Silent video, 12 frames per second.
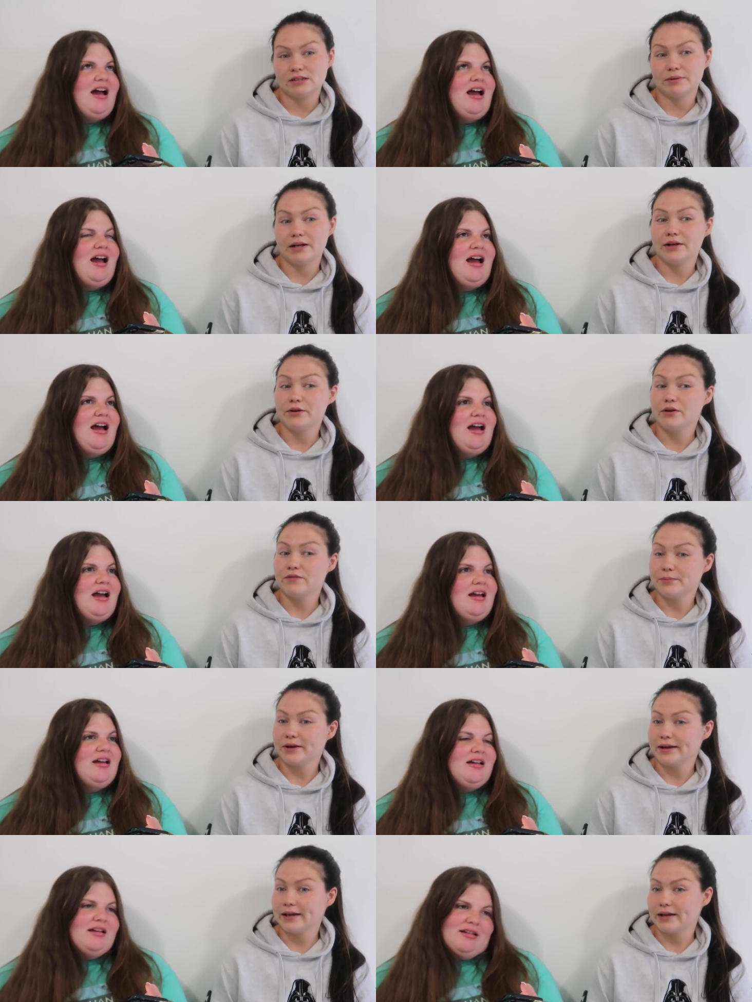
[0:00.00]
Speaker 1: But I don't know if
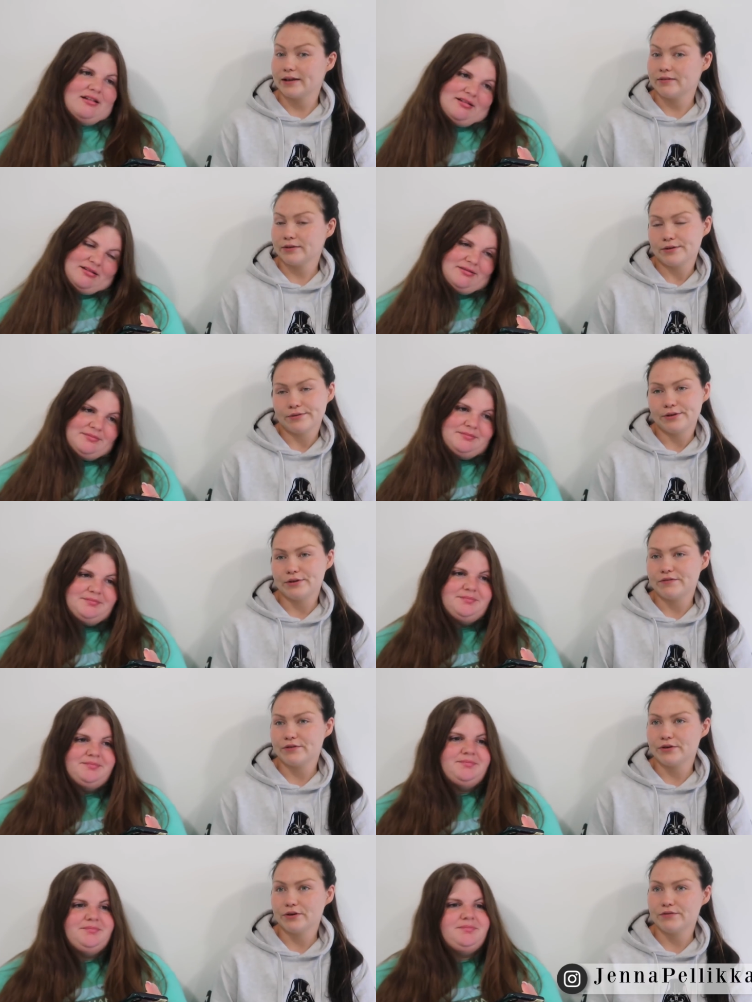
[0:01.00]
I'm gonna get it. You know, you
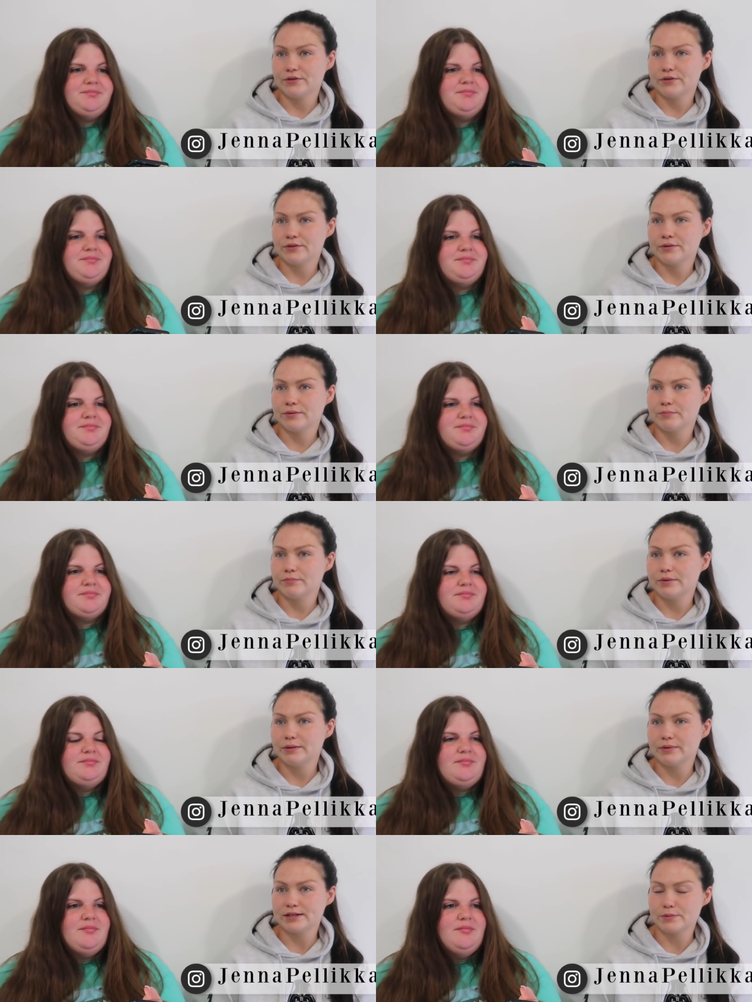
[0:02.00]
never know if you
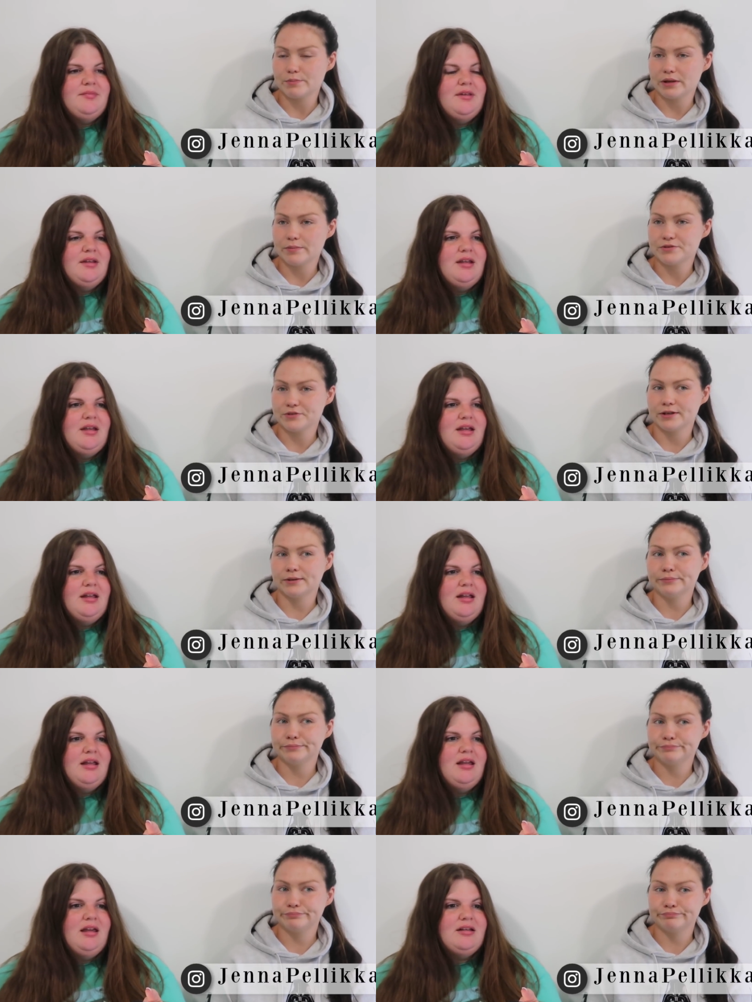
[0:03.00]
be blessed with babies or not.
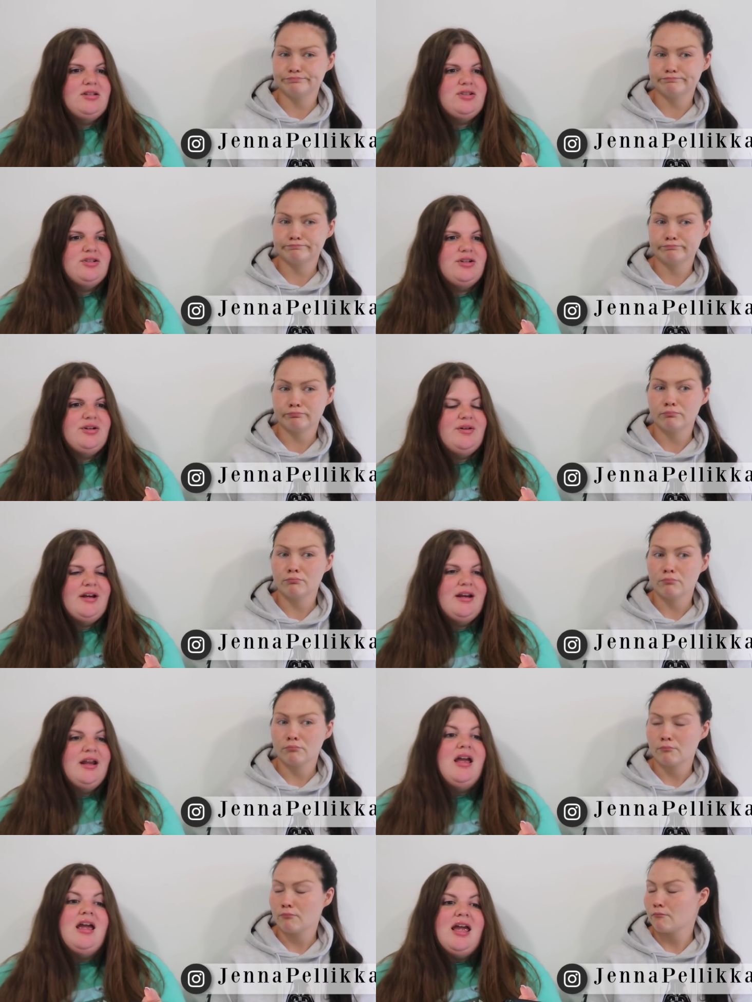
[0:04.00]
Yeah,
Speaker 2: it's true.
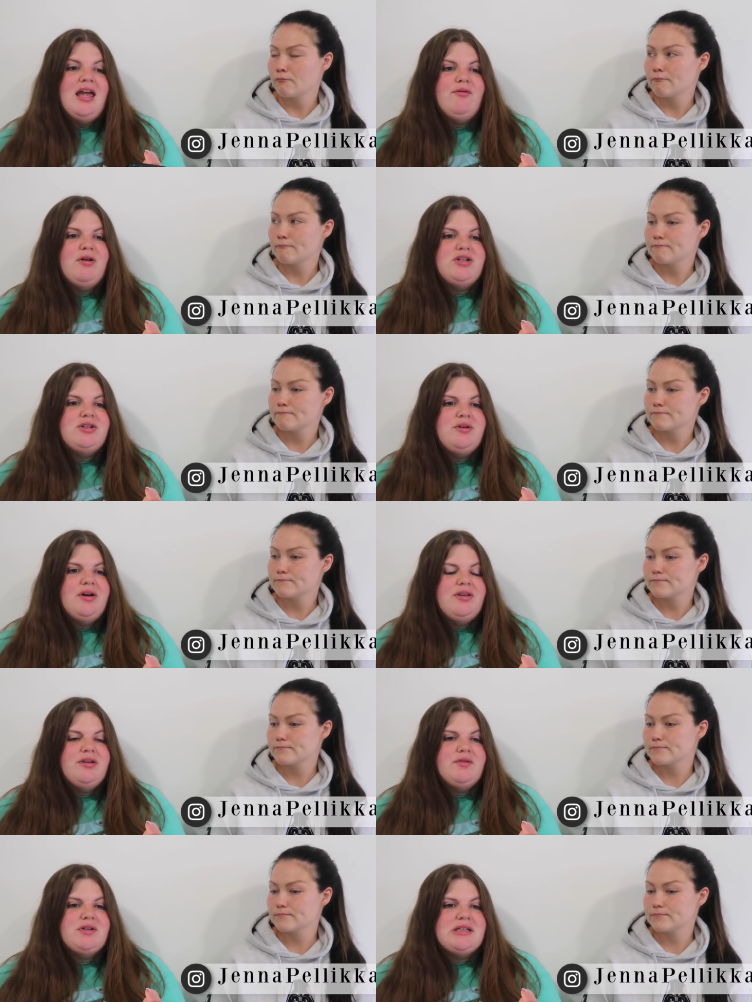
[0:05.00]
And if we do go
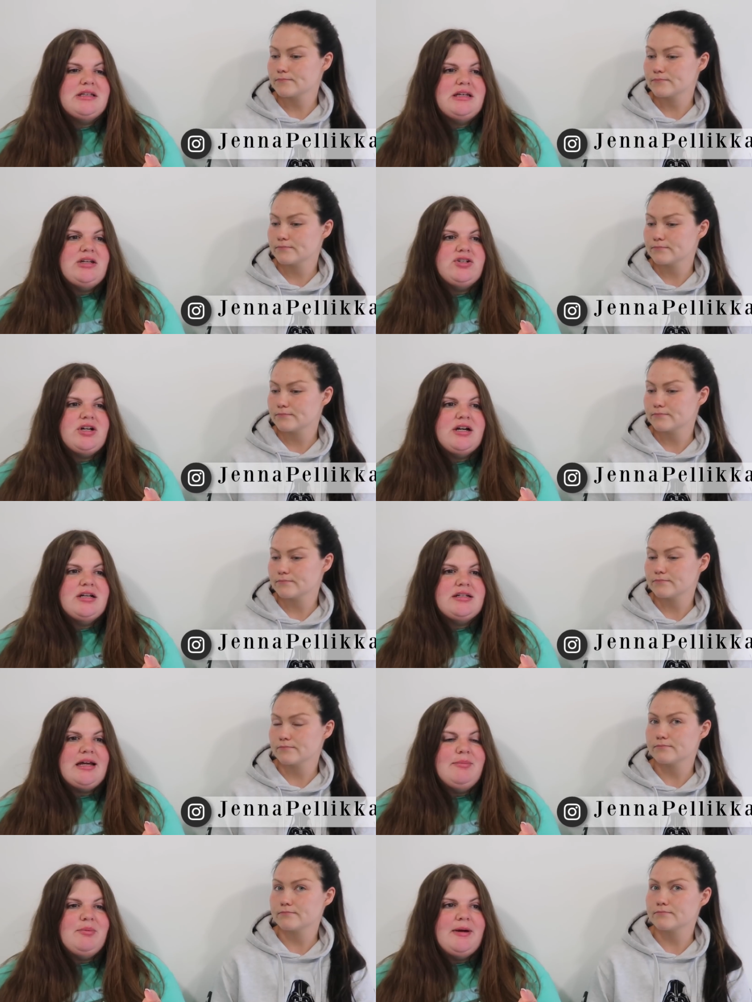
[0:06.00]
the fertility drug
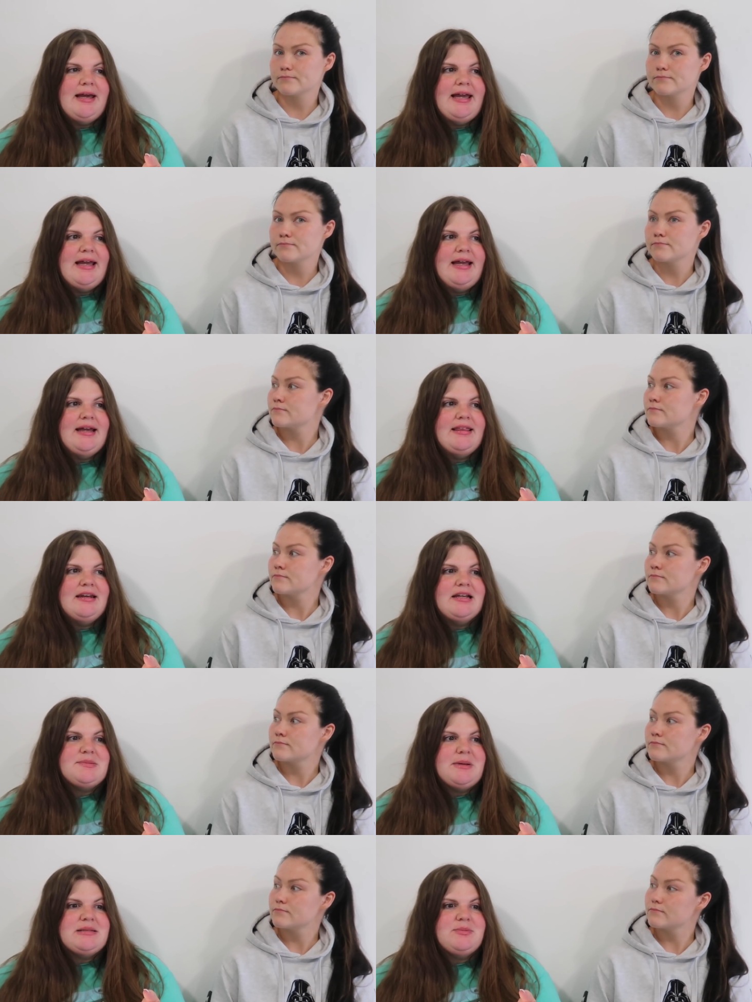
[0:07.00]
type way, then
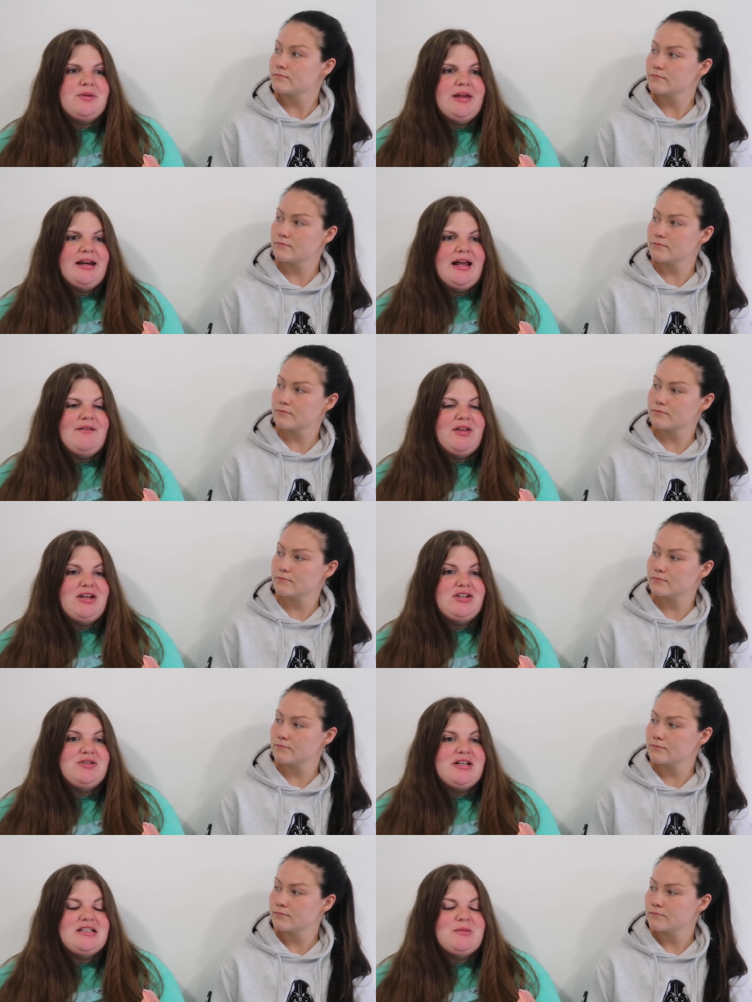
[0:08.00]
it's possible I could have like
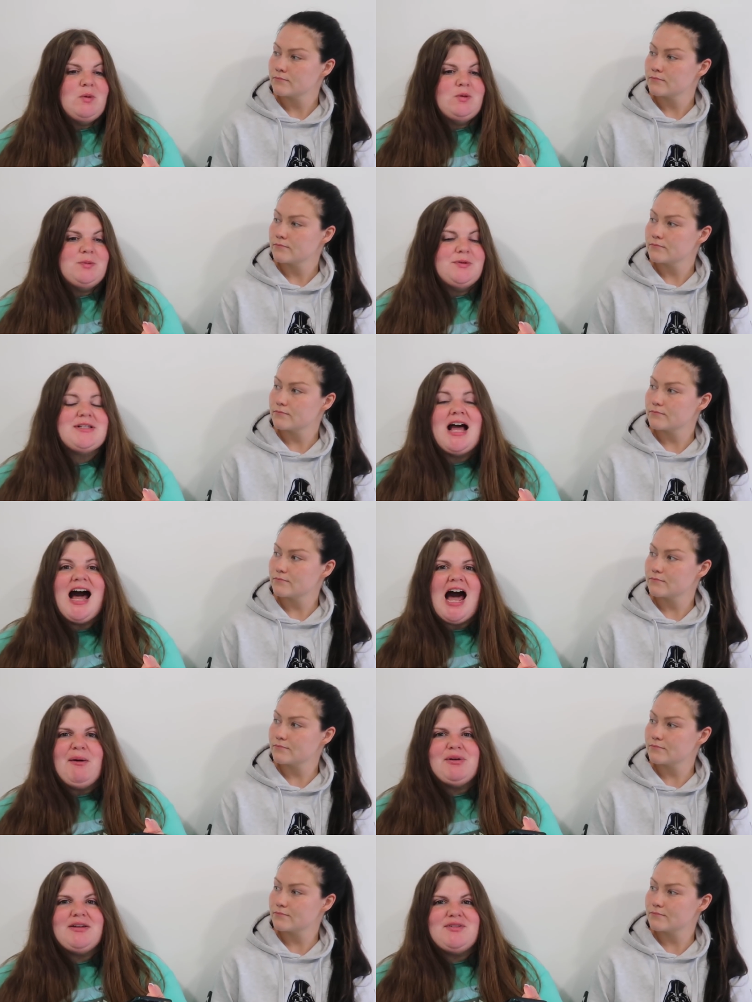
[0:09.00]
two sets of multiples.
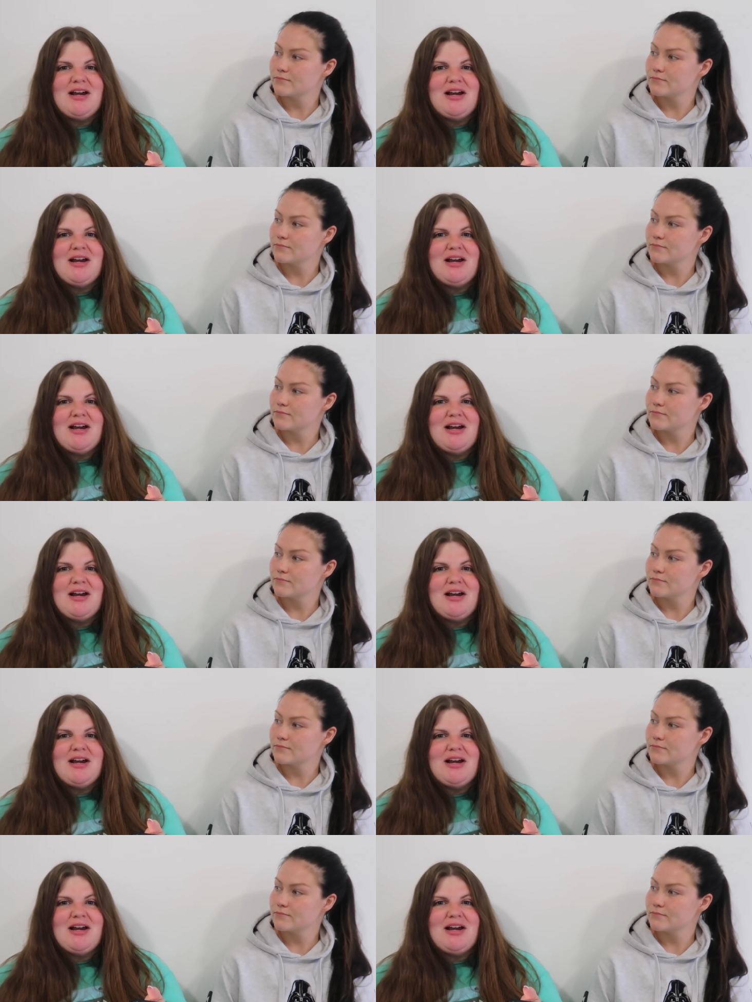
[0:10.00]
I would love